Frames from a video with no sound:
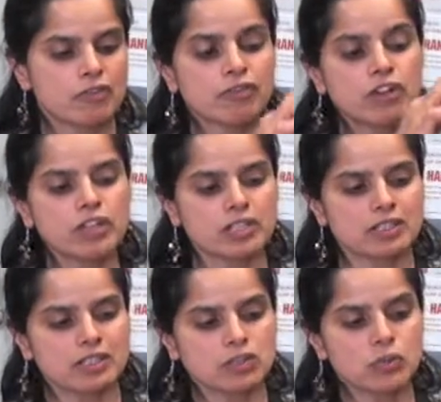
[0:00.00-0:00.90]

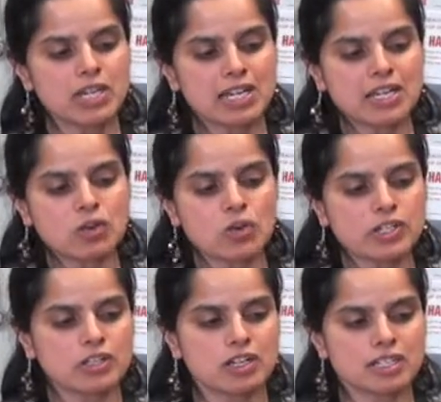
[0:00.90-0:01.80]
vertically. We cut it
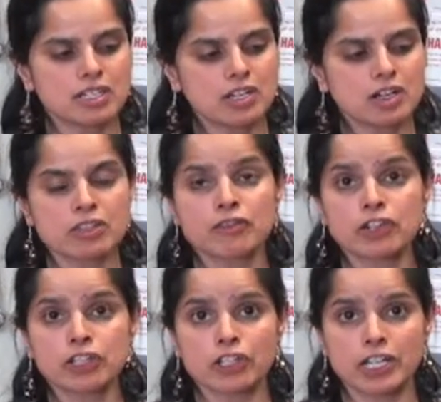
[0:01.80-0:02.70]
horizontally on the
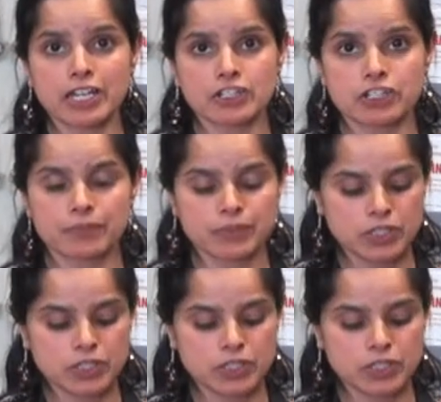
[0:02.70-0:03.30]
vertical edge.